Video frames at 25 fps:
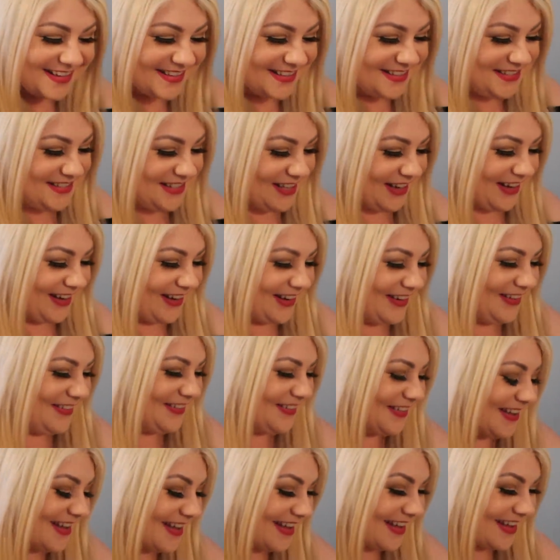So,
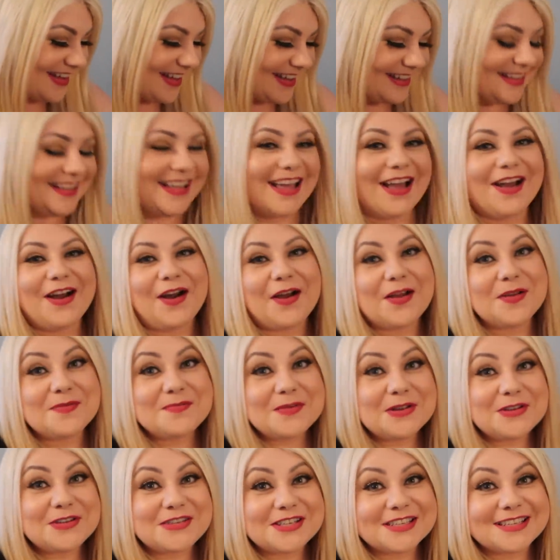yeah,
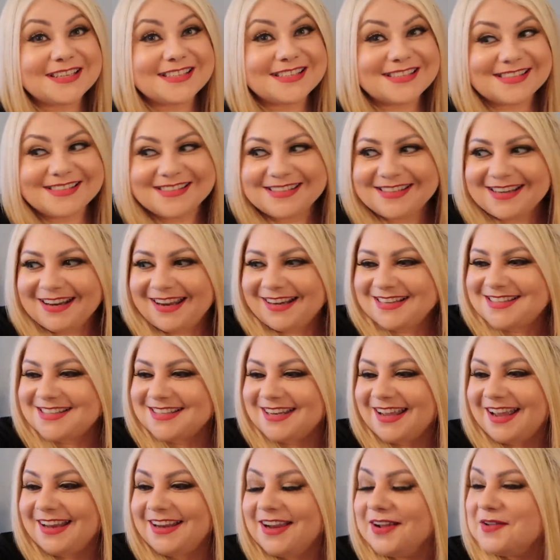I'm mooching his internet
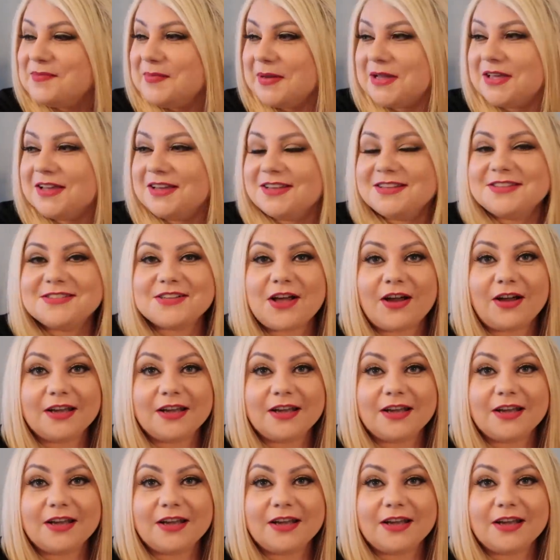today because